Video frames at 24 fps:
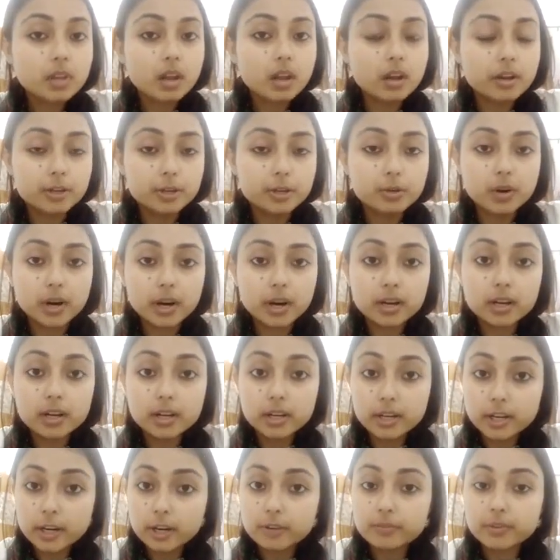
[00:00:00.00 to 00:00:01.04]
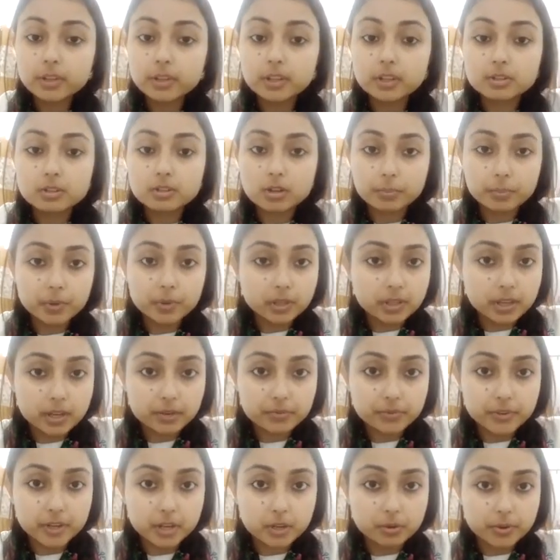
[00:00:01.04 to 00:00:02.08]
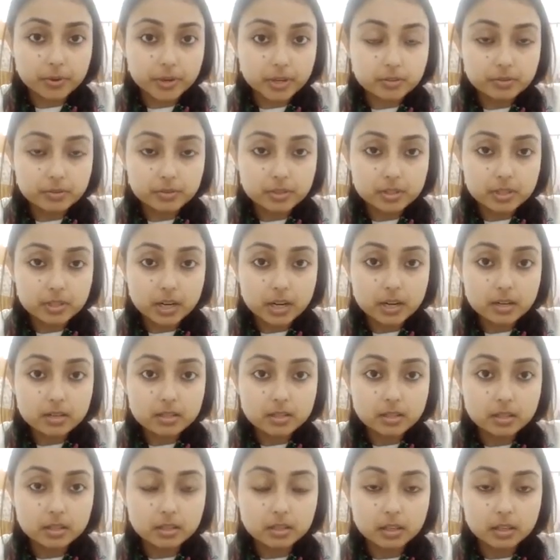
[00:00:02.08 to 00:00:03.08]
you are clear with the topic that we are going to start.